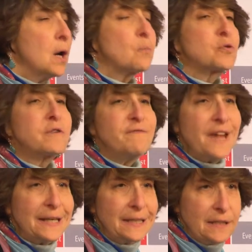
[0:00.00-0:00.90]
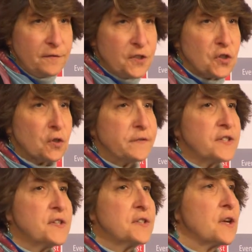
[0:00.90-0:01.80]
Preventative
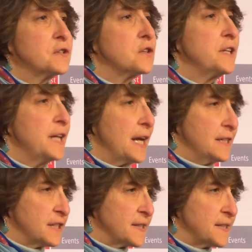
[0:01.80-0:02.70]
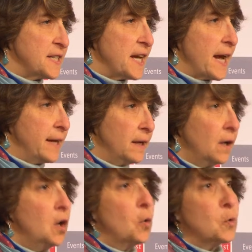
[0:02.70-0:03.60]
services under the ACA,
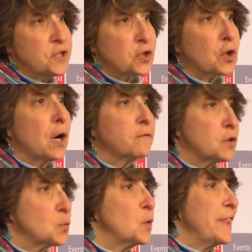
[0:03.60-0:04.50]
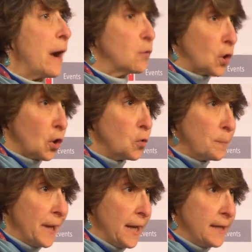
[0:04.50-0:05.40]
which are covered without
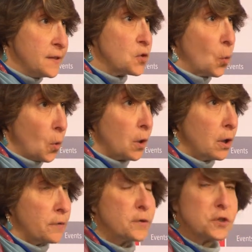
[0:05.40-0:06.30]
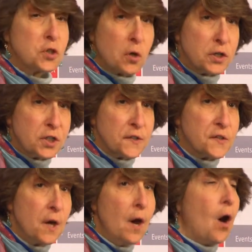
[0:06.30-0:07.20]
copays or other charges,